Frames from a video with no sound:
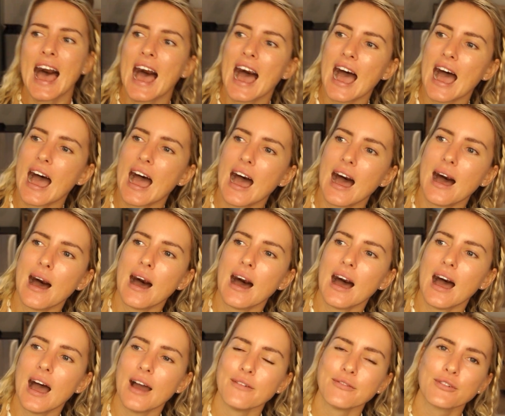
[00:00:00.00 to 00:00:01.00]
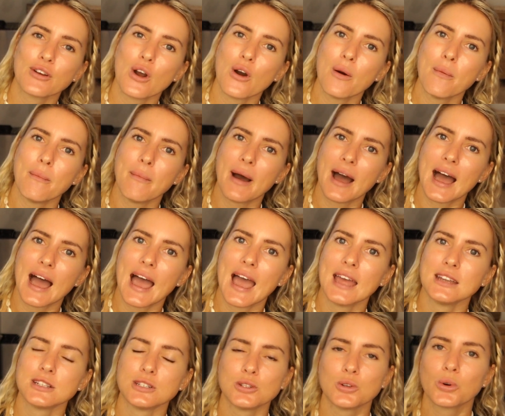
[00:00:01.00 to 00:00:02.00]
I've got
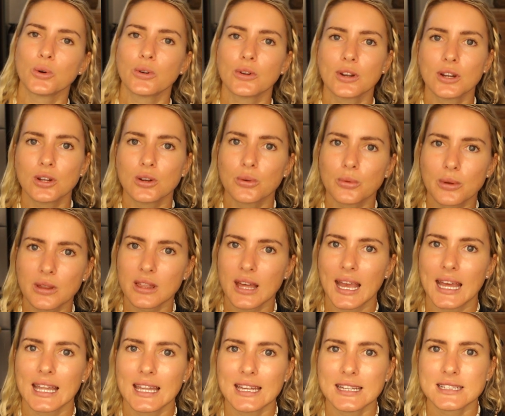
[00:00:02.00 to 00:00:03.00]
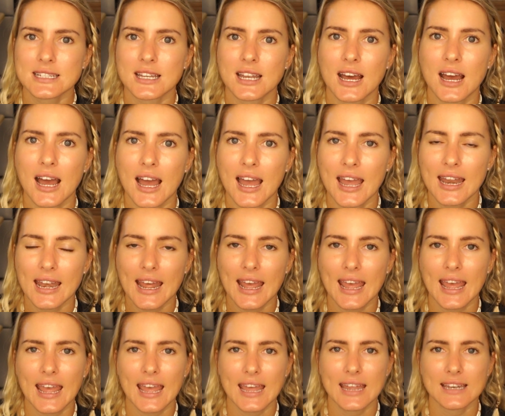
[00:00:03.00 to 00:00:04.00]
my tutorial with Hayley tonight,
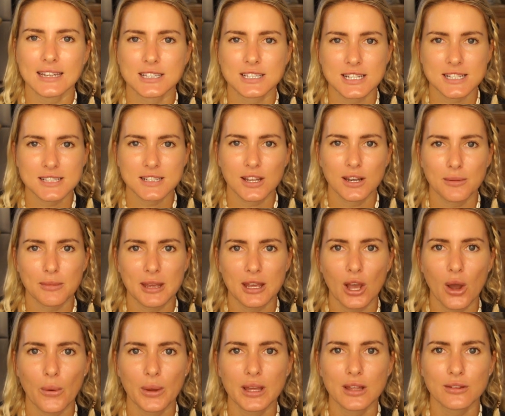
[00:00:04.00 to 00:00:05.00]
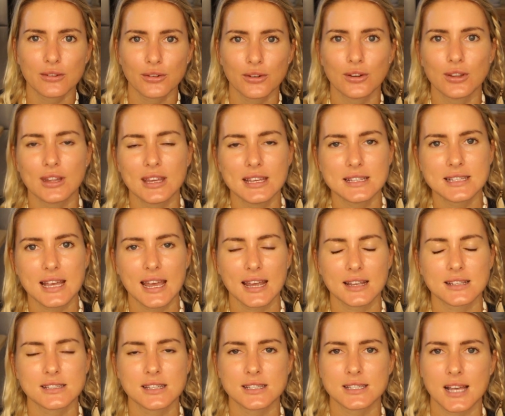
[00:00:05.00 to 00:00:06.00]
and she's going to be going through these
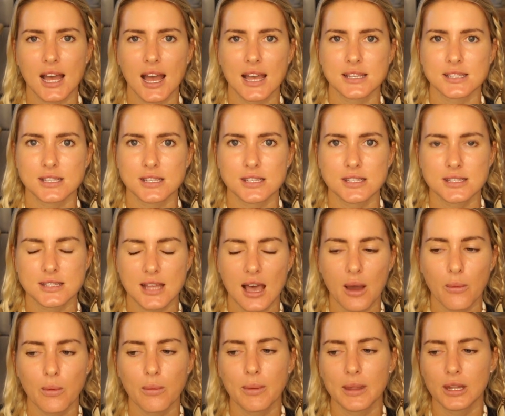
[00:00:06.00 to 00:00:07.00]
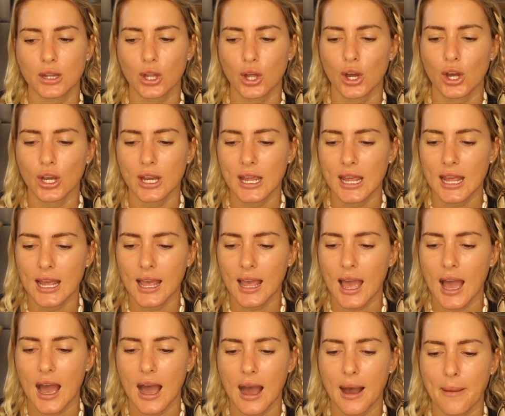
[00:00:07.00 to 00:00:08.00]
exercises that we've been learning,
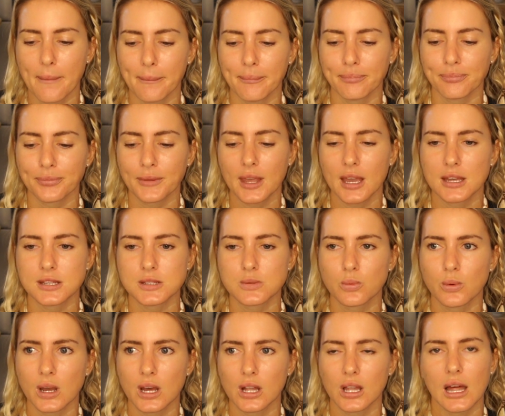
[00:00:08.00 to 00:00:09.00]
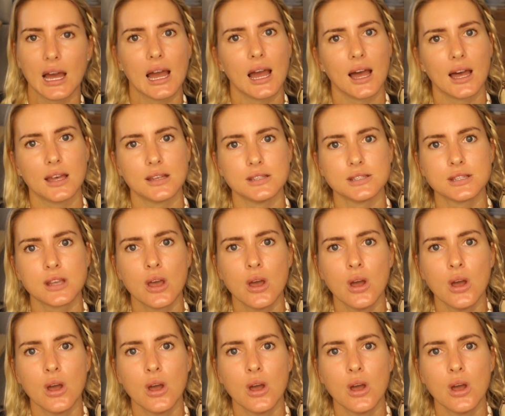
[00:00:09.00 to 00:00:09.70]
as well as